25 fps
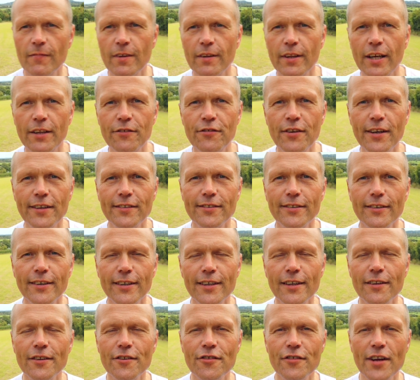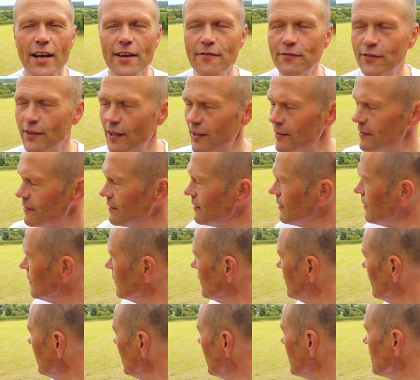That's it, another shave done
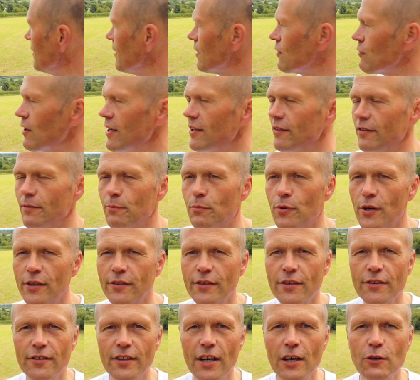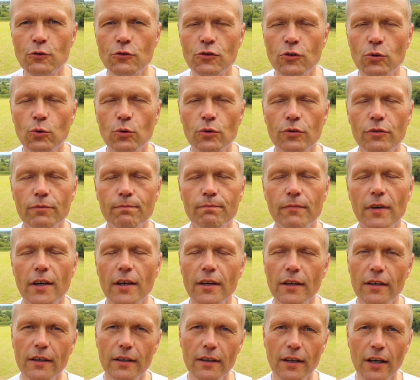in the great British outdoors.
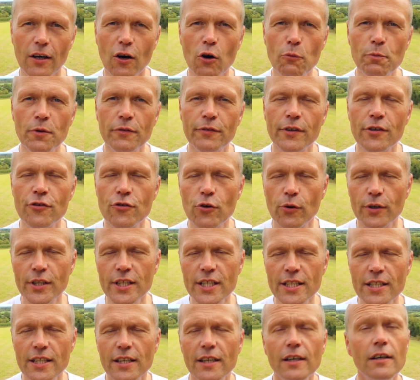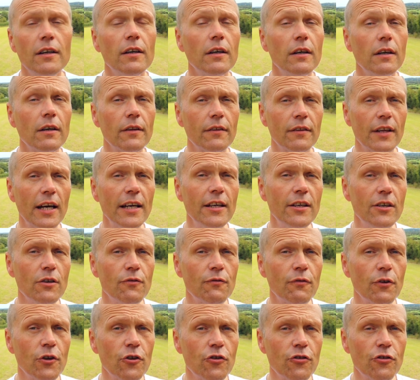I hope you've enjoyed it. Thank you
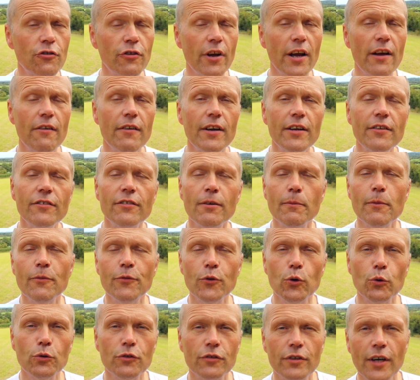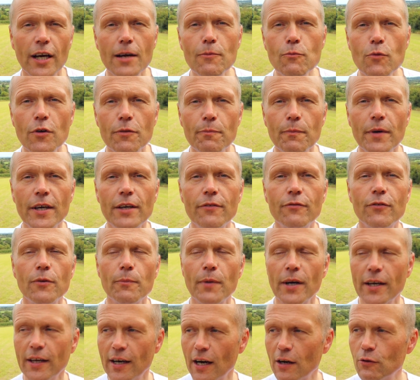for sharing some of your time with me for
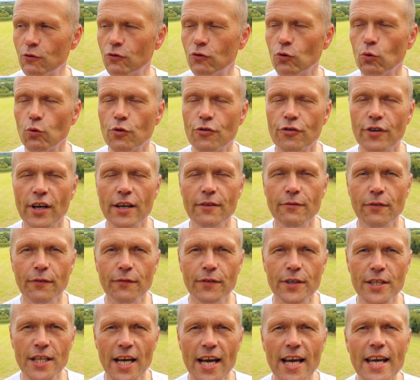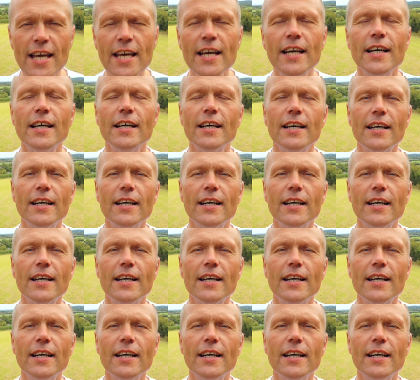my outdoor shave of the day.